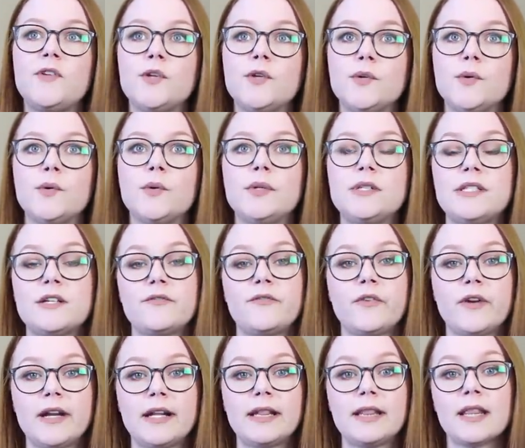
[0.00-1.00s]
you
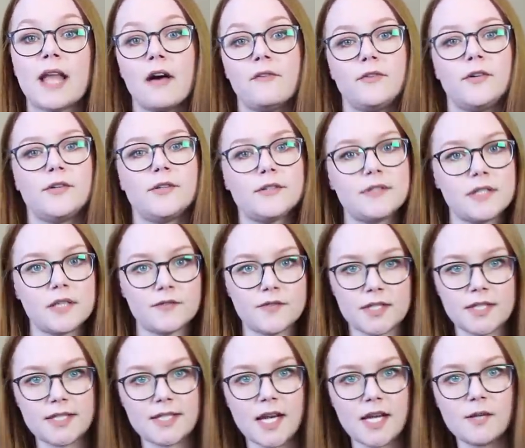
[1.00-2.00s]
different levels of
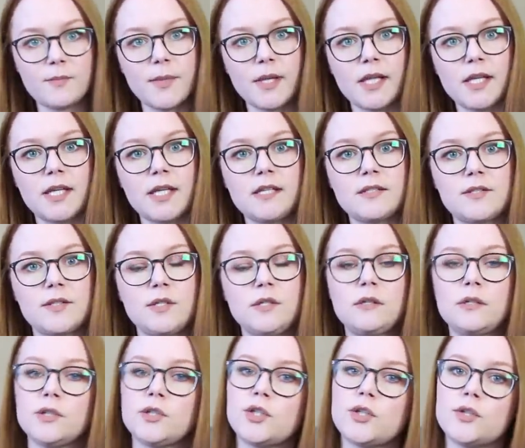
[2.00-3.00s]
sustainability so you
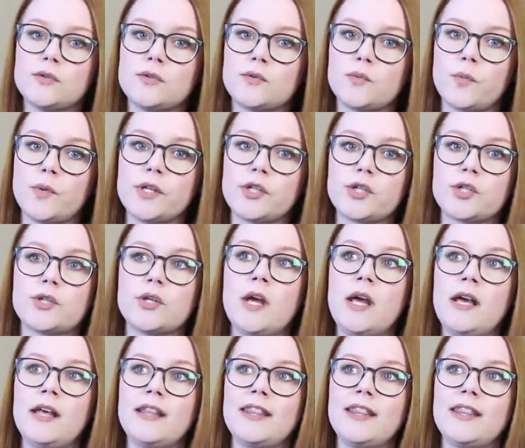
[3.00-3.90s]
can choose which